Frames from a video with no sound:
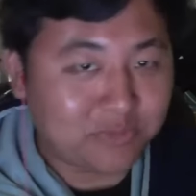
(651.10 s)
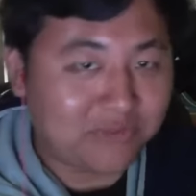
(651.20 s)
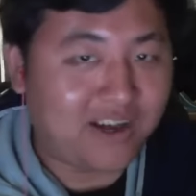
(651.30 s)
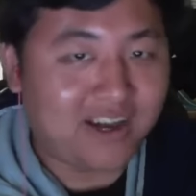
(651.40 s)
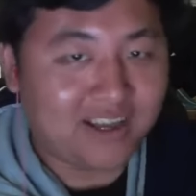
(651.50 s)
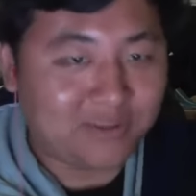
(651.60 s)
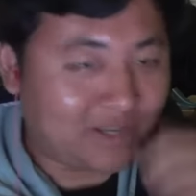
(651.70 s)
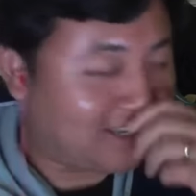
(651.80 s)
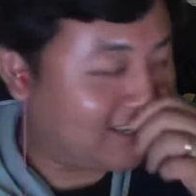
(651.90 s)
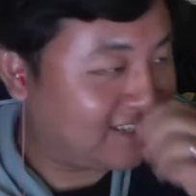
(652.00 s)
nah, she,
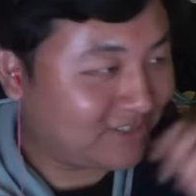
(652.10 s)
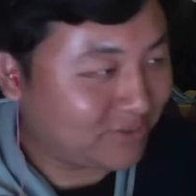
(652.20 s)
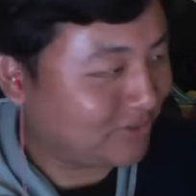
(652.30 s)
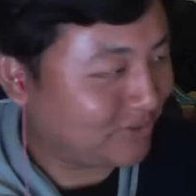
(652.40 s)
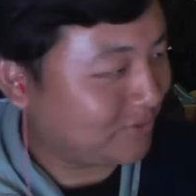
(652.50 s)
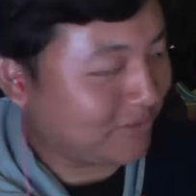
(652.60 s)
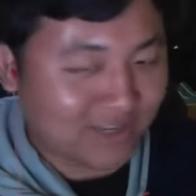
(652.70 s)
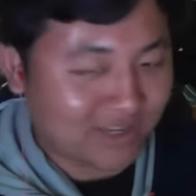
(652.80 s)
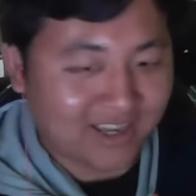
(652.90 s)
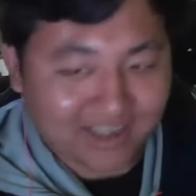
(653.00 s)
she'll be fine,
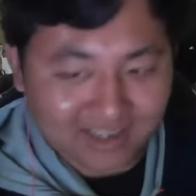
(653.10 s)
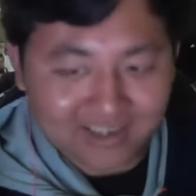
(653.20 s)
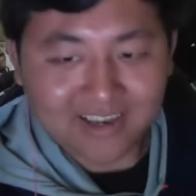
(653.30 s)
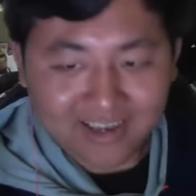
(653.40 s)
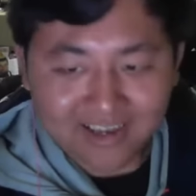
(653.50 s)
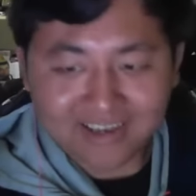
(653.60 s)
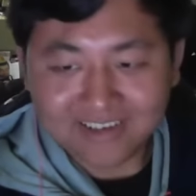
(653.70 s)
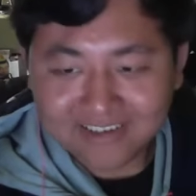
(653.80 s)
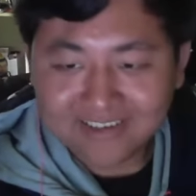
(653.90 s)
man. She, she'll be okay.